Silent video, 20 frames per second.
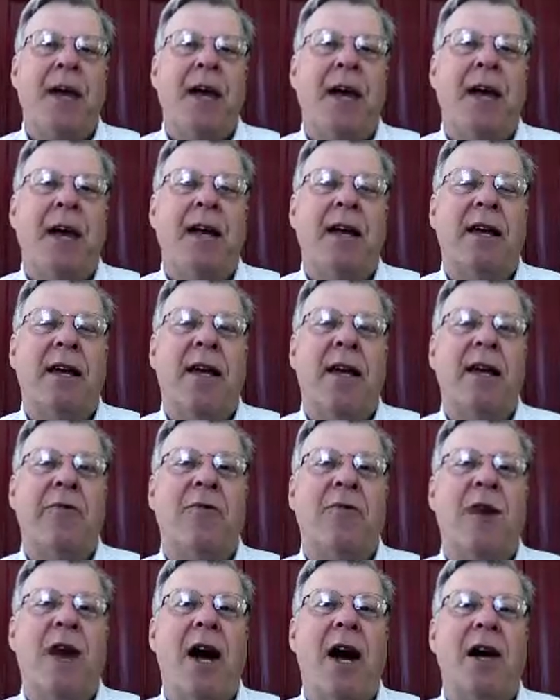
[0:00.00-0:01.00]
And it
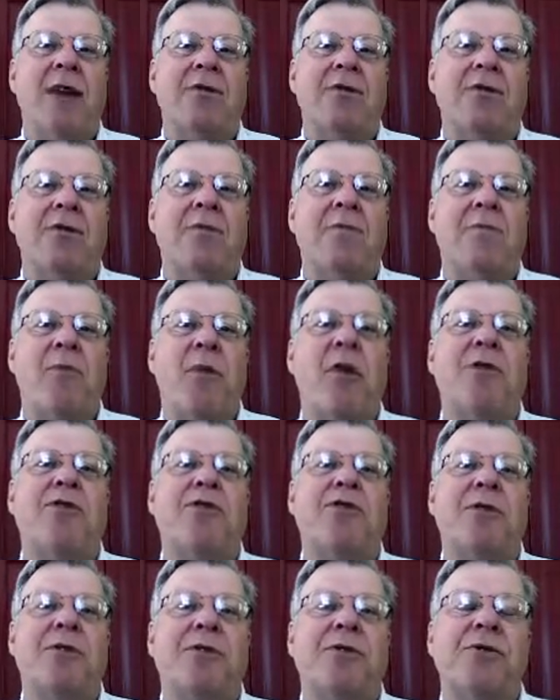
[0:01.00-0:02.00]
gave rise to the
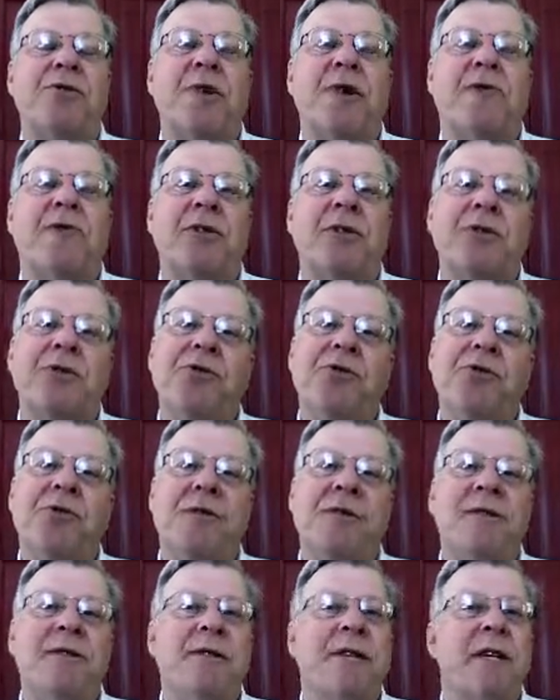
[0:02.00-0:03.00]
marginalist revolution.